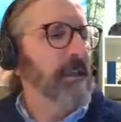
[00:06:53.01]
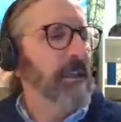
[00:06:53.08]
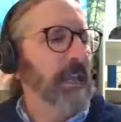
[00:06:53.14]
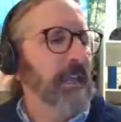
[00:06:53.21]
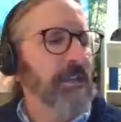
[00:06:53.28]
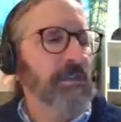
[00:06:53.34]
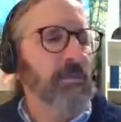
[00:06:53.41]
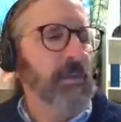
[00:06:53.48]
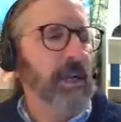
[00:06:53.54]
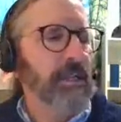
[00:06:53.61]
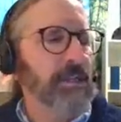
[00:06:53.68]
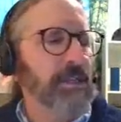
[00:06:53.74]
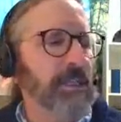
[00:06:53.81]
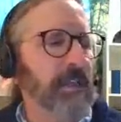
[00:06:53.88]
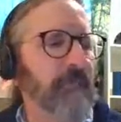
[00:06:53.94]
Next
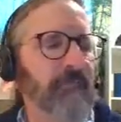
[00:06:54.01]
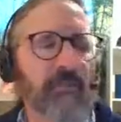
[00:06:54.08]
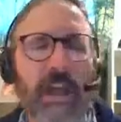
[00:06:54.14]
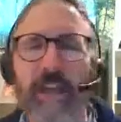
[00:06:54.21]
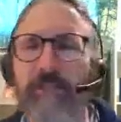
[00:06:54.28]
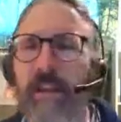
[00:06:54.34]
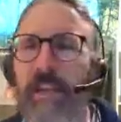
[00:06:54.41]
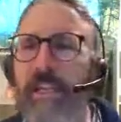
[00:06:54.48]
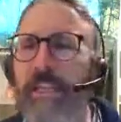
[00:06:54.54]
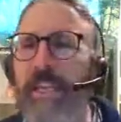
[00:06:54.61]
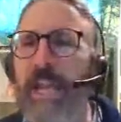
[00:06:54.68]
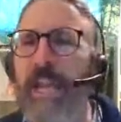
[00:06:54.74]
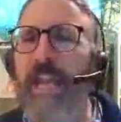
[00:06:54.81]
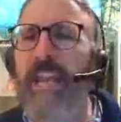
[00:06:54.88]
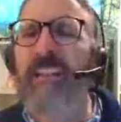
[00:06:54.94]
question, 5 out of
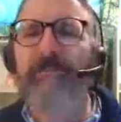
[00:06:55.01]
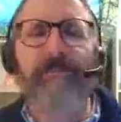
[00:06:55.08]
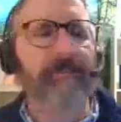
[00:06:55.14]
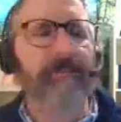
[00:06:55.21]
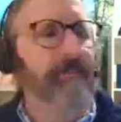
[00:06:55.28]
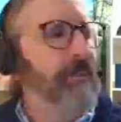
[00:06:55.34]
10.